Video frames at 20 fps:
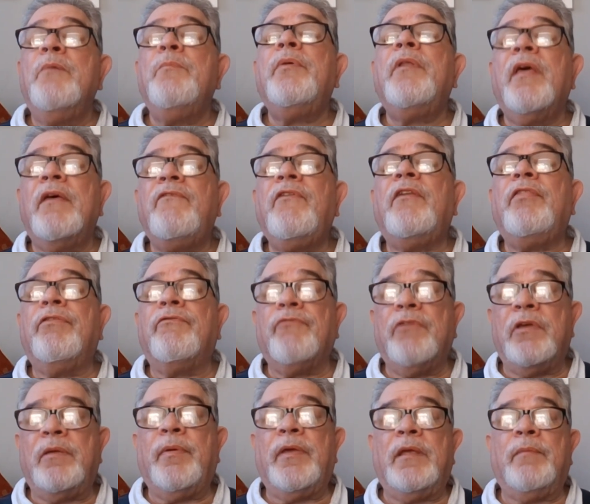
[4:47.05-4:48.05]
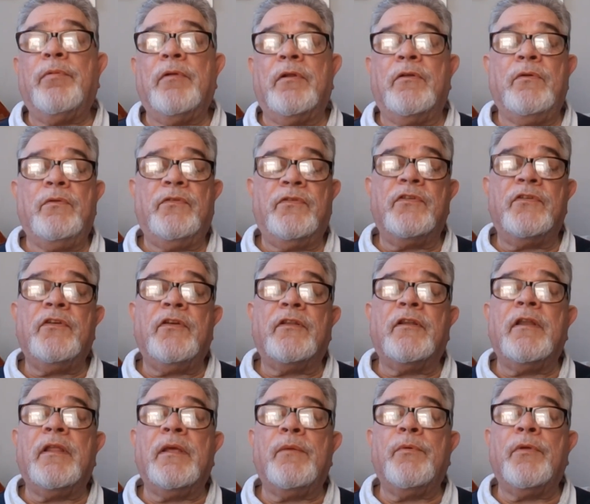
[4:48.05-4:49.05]
but I've had three people who
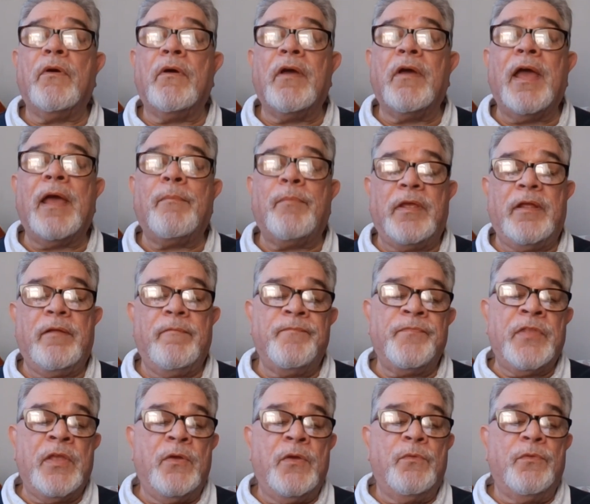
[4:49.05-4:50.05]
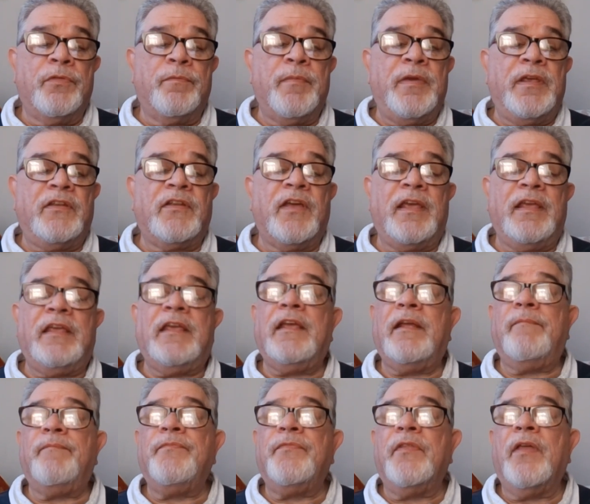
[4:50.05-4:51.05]
certainly were not happy with me
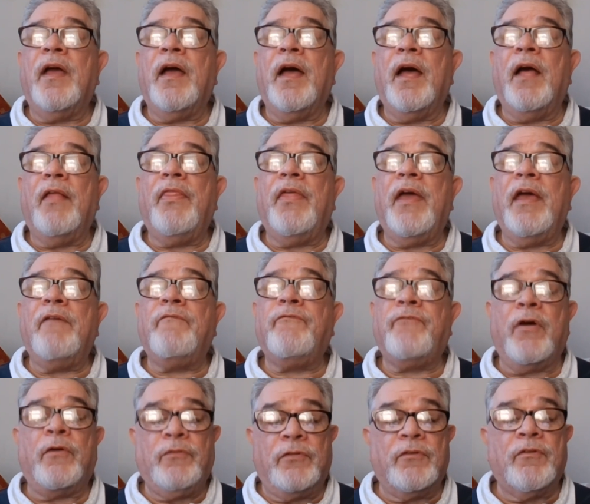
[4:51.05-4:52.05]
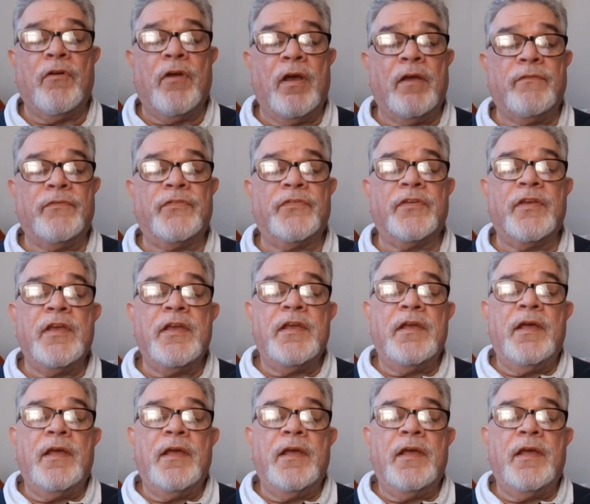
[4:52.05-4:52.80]
taking their photographs.